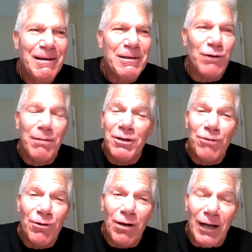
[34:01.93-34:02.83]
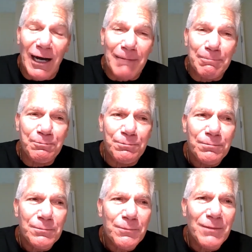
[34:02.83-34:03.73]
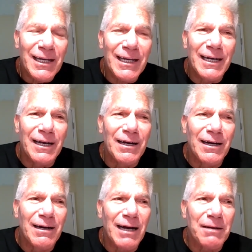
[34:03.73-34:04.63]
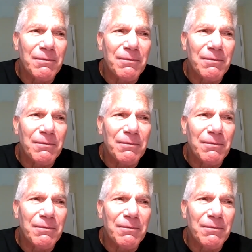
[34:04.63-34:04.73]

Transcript: So I'm on the road a lot. And I